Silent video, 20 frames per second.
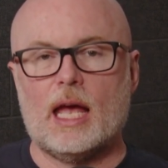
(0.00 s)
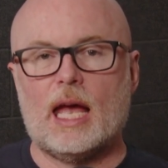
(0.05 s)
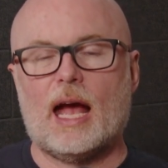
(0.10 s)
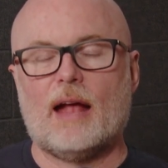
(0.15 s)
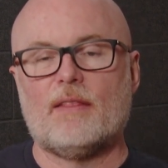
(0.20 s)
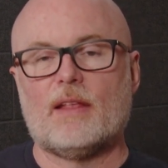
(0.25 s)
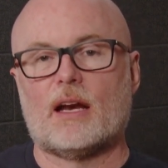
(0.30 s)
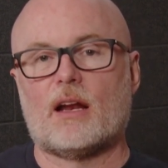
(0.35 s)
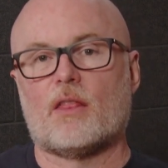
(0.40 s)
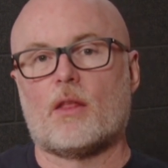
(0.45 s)

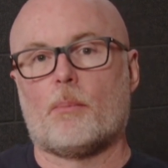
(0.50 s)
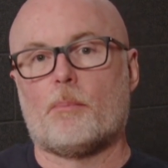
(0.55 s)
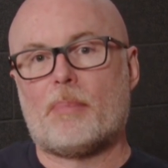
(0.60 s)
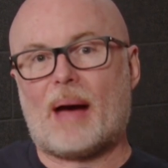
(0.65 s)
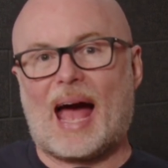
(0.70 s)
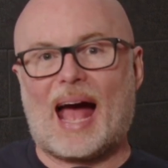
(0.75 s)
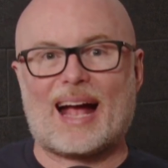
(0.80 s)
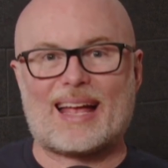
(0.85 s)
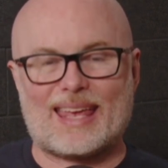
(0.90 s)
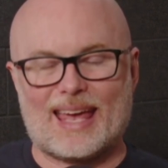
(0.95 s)
And then on the
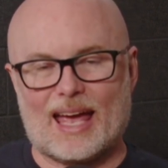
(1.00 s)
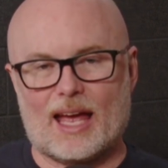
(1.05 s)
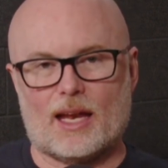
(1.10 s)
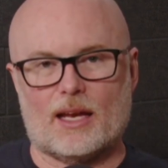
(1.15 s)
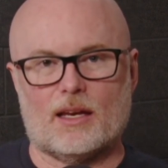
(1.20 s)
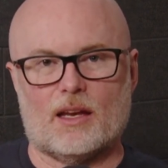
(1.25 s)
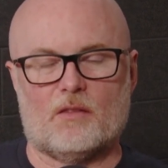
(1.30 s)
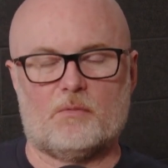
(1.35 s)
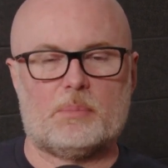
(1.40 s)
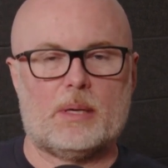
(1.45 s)
back
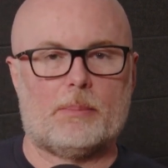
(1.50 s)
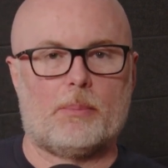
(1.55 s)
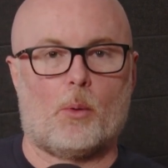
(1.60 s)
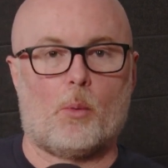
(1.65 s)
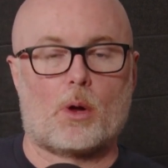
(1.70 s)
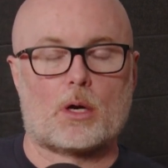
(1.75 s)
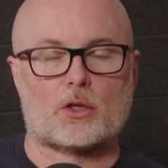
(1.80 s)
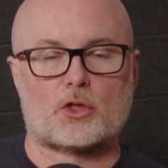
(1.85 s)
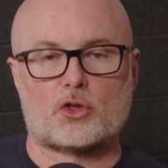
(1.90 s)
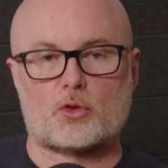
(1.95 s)
end, if people
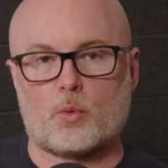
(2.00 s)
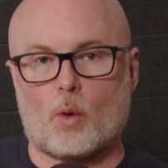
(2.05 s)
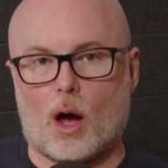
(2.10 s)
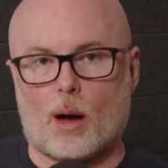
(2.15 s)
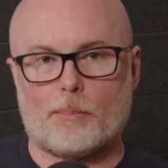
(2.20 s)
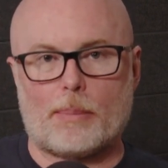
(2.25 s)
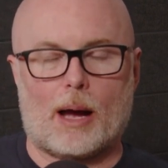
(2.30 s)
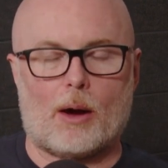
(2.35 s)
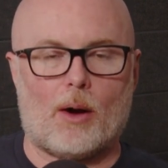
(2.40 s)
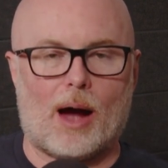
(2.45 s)
want to
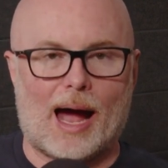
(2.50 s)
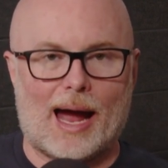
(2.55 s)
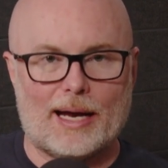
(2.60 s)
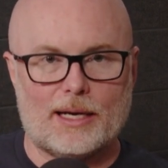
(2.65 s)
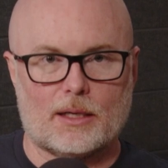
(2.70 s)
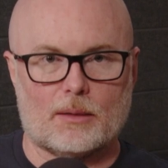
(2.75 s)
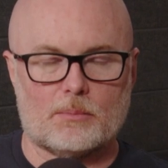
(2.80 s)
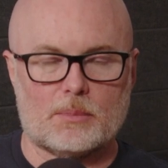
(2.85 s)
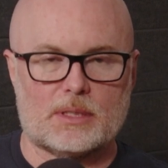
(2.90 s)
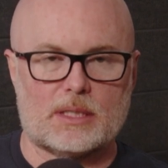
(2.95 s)
swap out
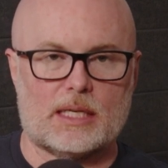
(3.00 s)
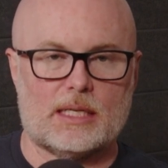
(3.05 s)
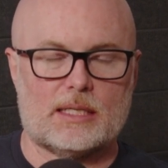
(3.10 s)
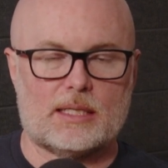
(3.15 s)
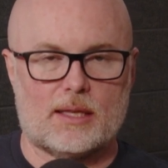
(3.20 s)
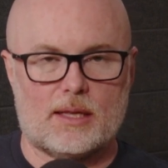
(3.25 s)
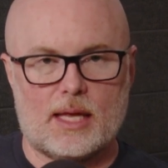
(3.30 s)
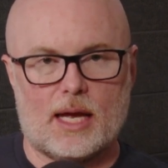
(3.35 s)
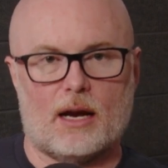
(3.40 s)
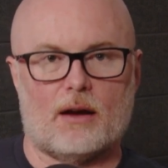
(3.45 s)
items, it's
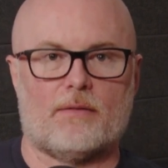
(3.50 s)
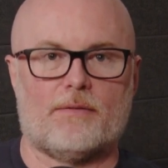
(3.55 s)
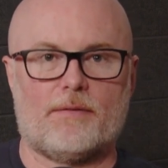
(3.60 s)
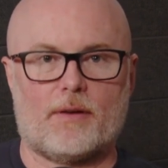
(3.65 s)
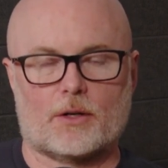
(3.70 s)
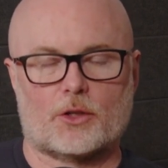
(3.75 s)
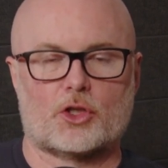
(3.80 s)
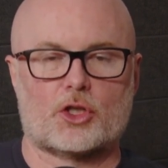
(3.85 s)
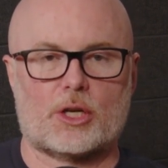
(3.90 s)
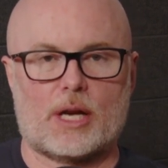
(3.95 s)
their
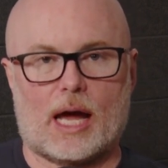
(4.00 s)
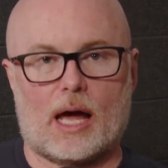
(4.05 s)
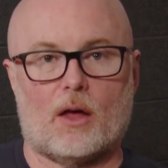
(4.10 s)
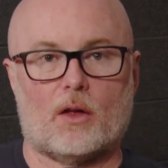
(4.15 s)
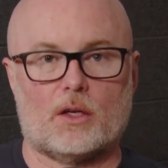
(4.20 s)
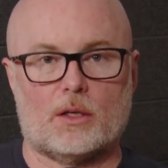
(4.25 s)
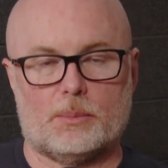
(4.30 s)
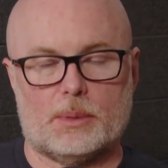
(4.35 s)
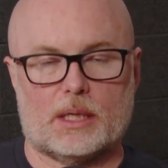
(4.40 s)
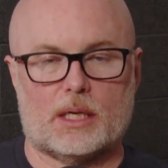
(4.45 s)

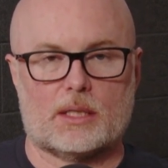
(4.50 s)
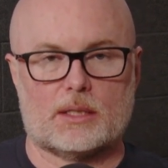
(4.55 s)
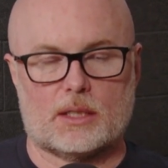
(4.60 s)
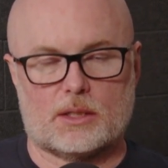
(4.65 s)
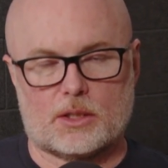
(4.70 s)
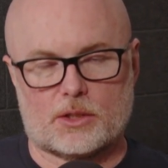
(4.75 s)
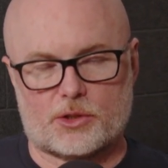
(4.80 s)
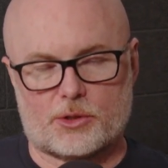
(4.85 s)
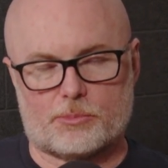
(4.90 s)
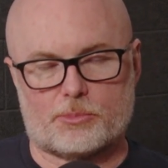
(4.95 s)
functionality because
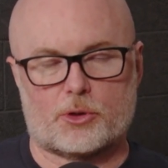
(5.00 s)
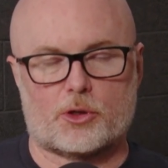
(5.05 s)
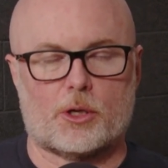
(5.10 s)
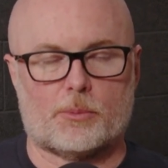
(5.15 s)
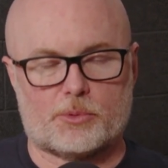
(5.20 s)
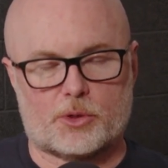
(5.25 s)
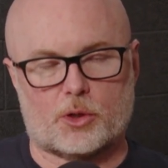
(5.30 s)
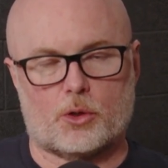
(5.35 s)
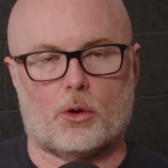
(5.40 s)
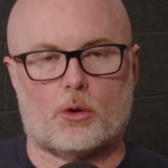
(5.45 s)
it's a
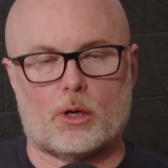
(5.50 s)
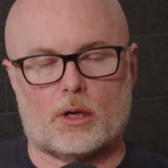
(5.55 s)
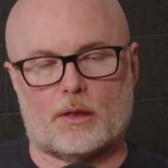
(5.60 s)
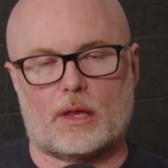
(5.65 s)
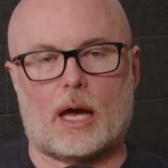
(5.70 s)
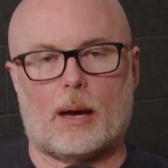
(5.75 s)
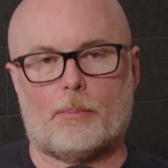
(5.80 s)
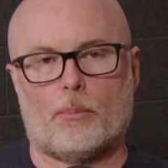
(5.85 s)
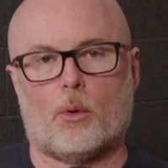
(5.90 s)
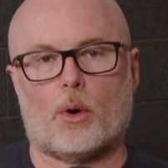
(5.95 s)
subscription order at
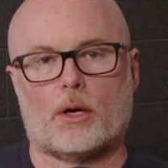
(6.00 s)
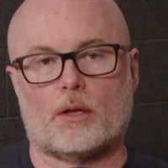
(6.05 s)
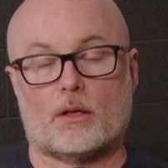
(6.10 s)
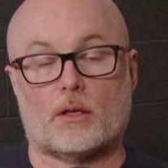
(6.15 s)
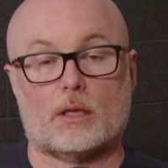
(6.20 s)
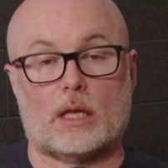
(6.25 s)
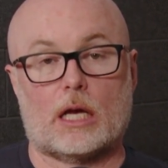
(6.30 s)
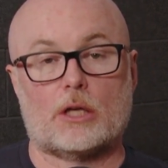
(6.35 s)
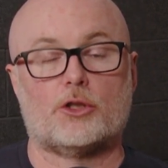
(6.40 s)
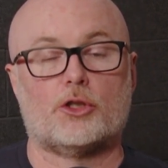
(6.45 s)
that point that
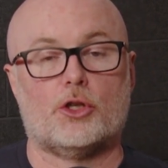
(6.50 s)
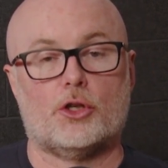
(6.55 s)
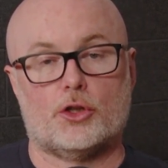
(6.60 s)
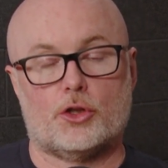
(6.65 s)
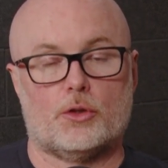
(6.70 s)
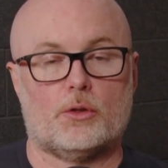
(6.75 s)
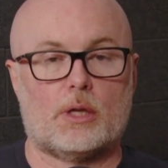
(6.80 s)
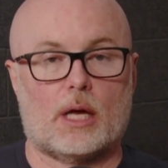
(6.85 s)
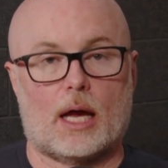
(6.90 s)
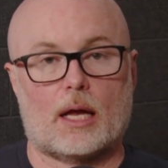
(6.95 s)
allows you to
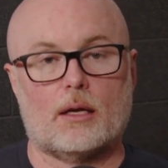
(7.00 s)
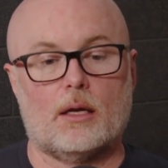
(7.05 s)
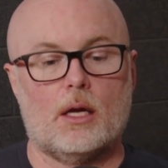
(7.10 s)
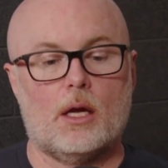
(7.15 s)
do that.